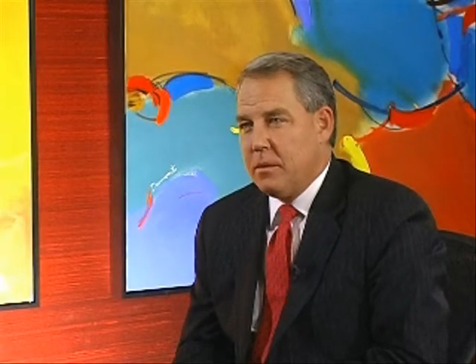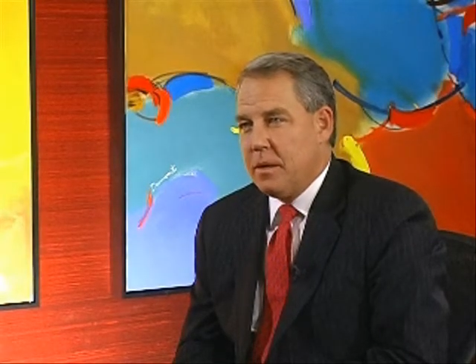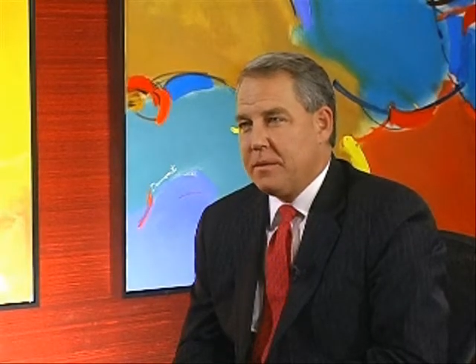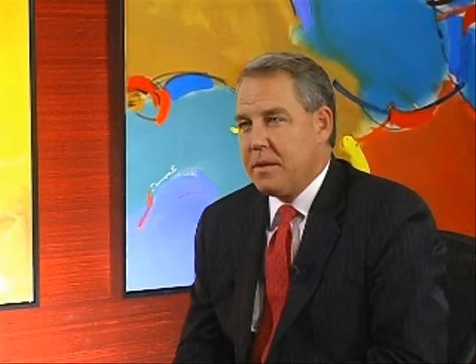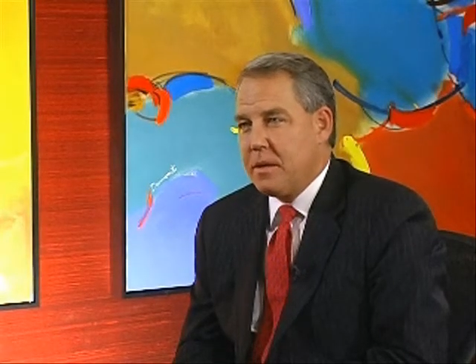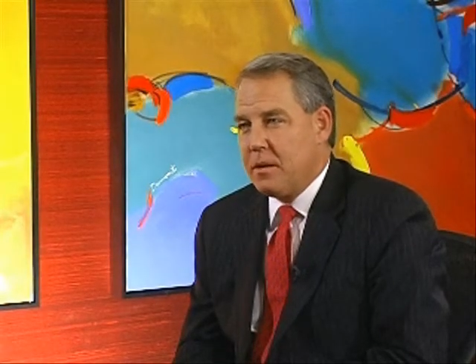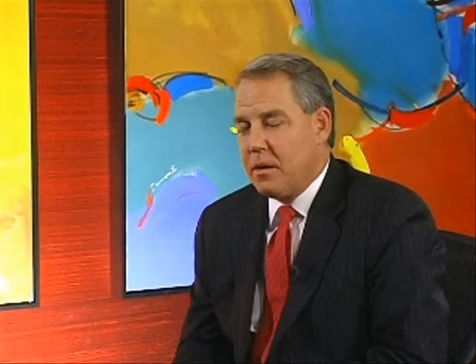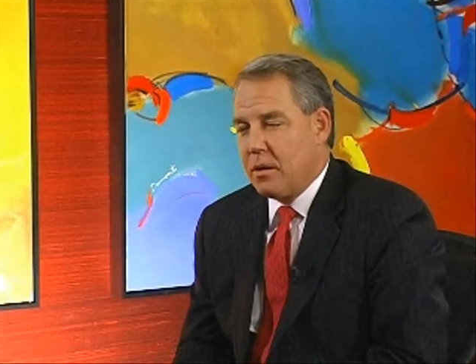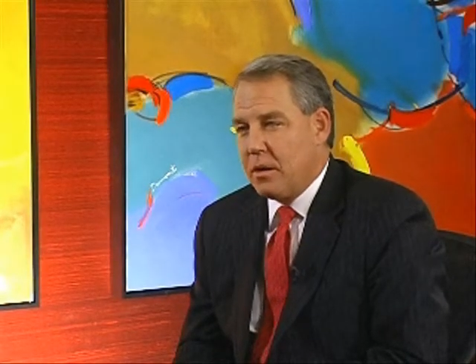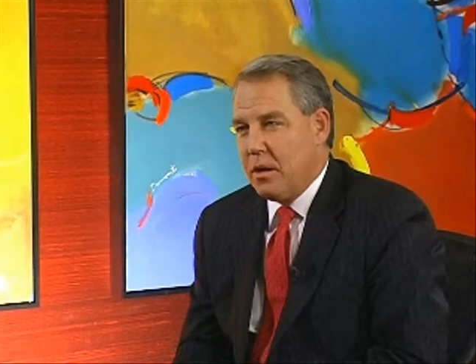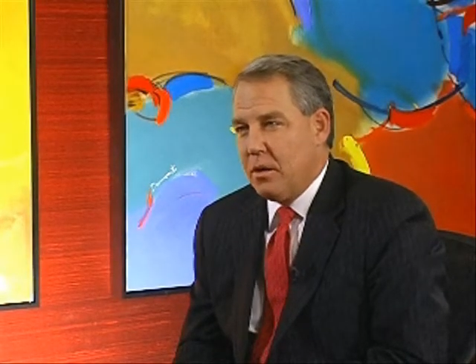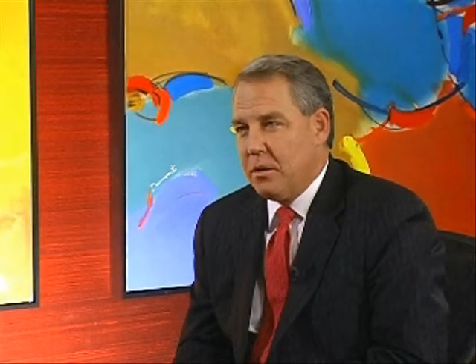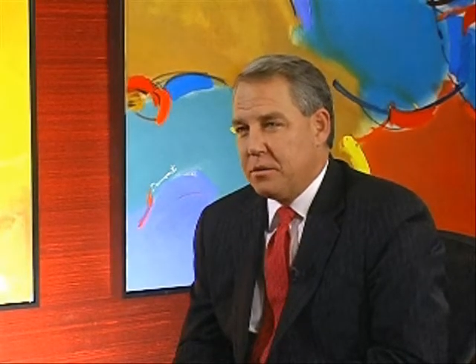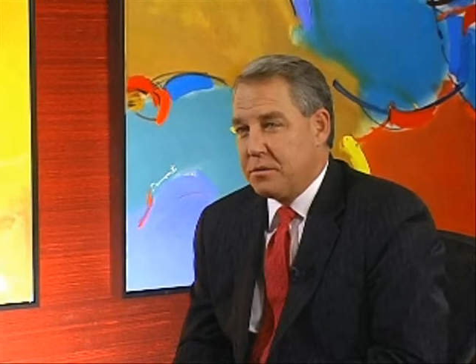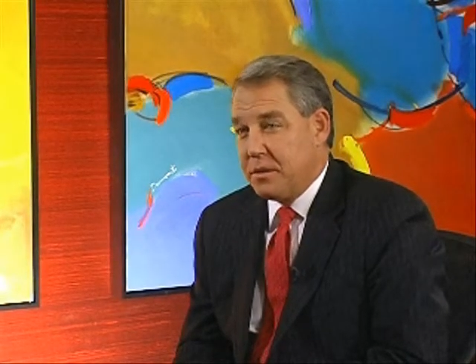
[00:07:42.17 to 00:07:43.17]
Well, I think our
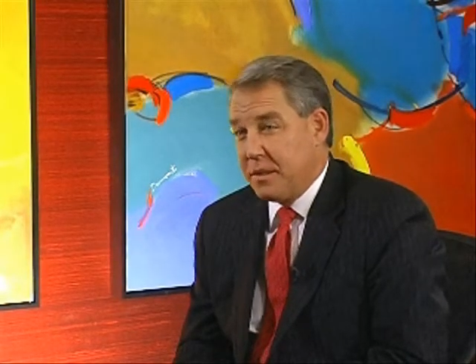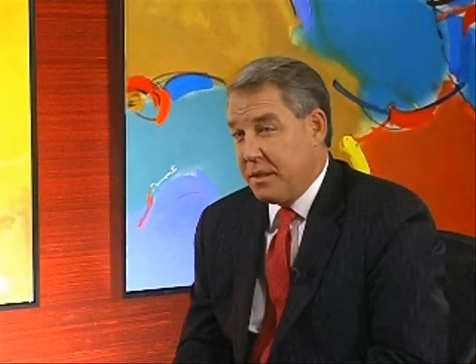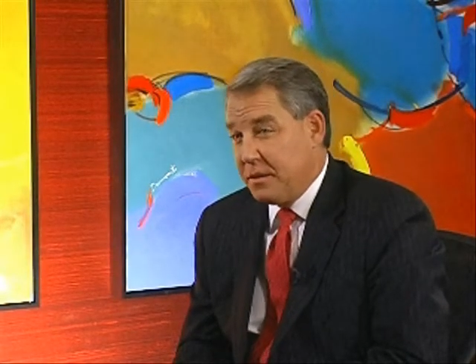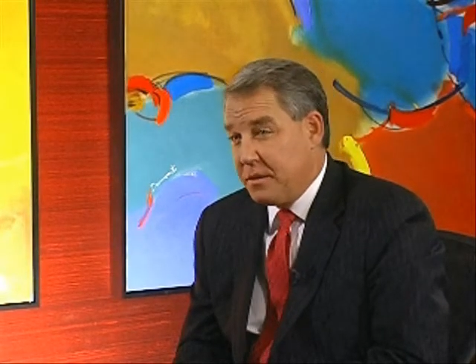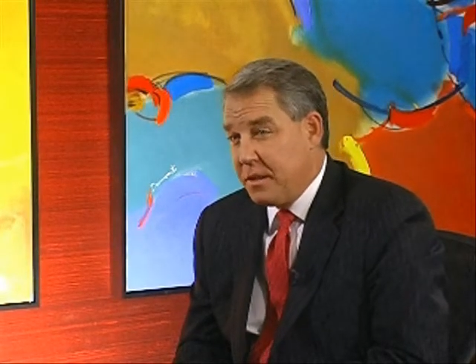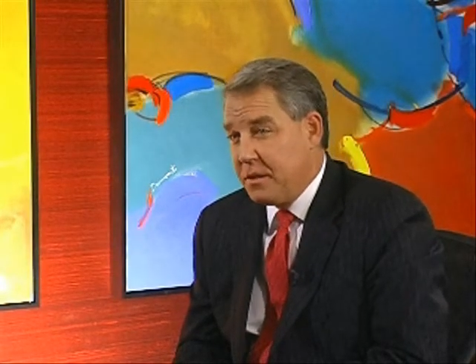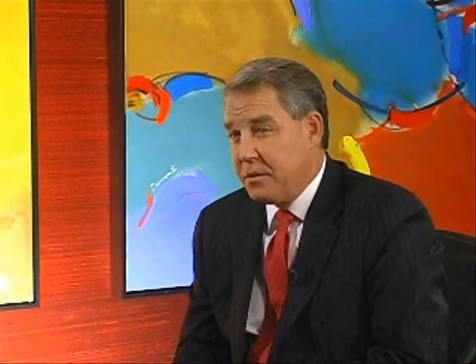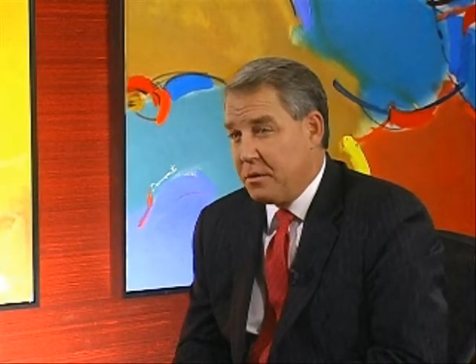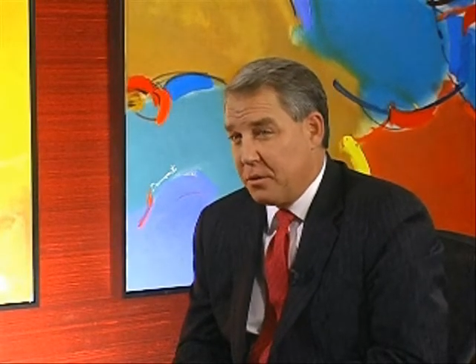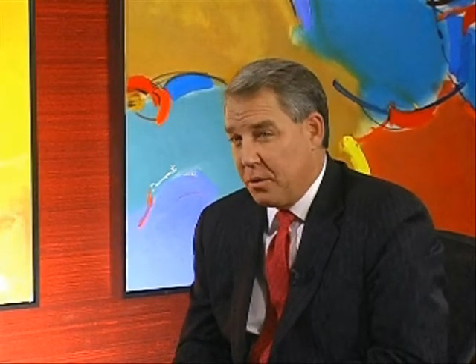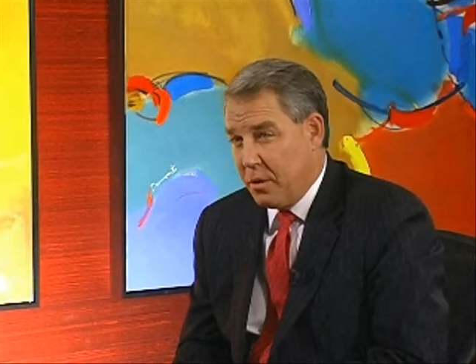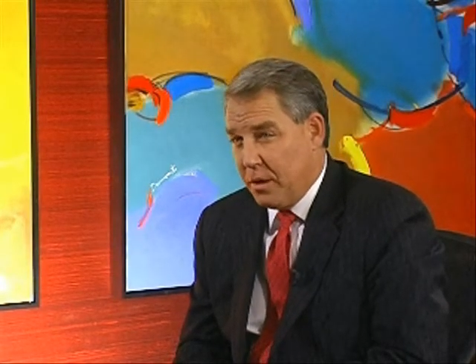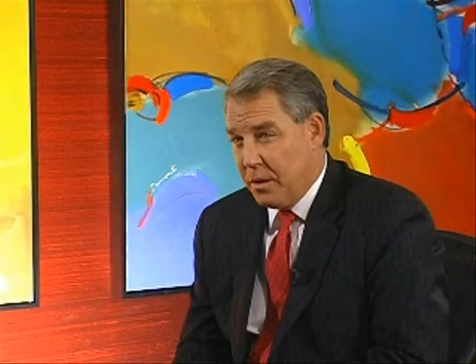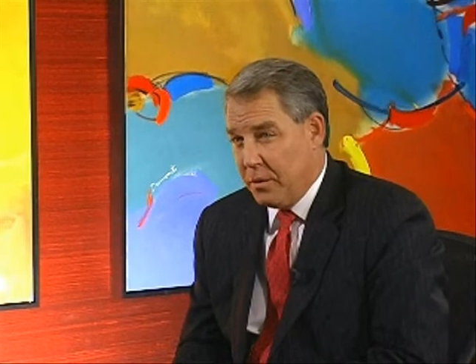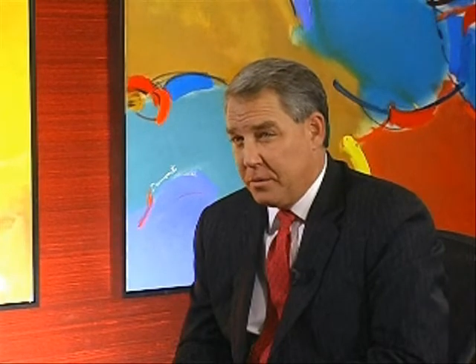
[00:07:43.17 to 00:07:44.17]
goal is to continue to
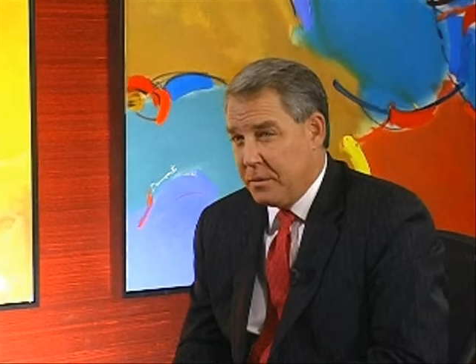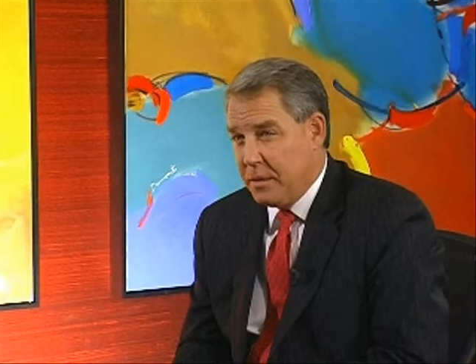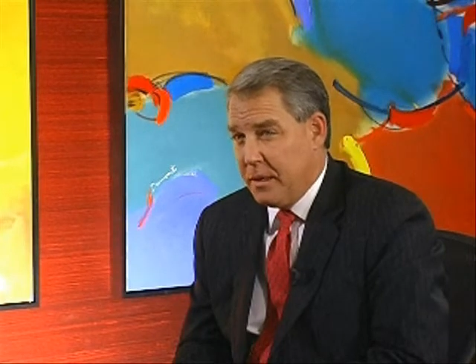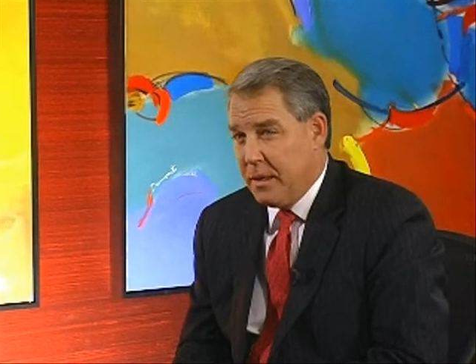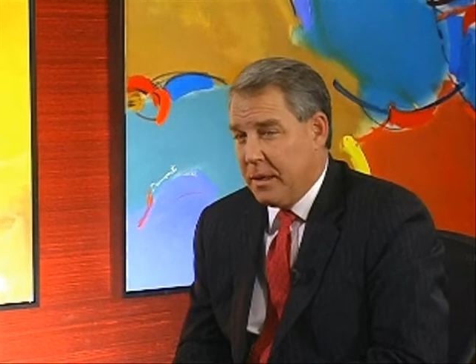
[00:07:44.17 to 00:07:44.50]
grow.